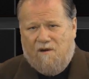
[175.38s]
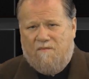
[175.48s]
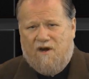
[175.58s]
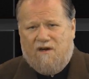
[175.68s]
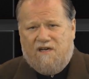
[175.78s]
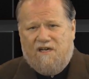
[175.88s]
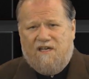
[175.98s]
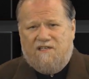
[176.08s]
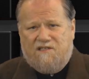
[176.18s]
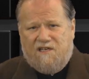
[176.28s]
America
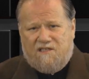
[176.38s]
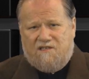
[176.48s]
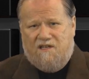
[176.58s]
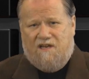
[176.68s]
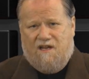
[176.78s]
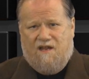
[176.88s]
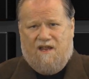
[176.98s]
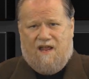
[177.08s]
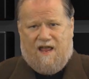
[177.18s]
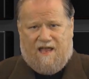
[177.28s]
existed
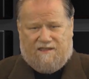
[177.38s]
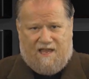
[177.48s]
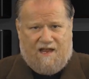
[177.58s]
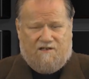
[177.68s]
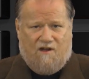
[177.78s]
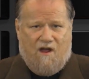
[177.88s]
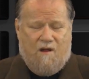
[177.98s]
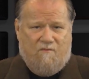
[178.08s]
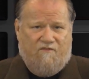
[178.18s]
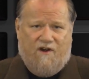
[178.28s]
at that
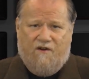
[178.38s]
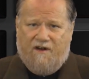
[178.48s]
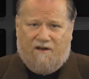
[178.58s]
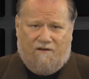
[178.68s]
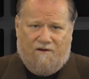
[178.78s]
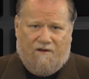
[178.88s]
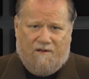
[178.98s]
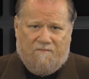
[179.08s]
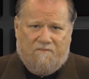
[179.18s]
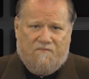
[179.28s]
time very clearly.
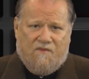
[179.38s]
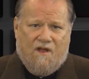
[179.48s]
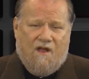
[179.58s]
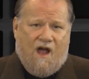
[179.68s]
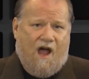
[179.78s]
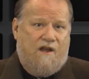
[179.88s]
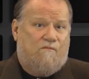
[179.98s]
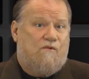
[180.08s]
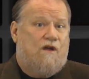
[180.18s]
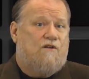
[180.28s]

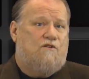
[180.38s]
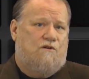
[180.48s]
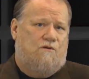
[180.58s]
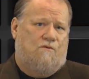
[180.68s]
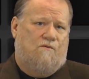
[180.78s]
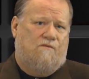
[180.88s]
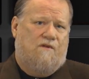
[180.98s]
Item 2.